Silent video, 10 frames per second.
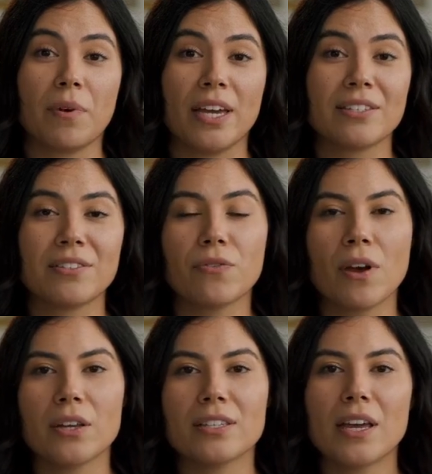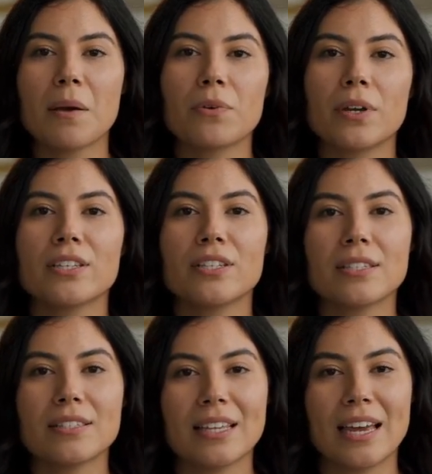rights throughout its operations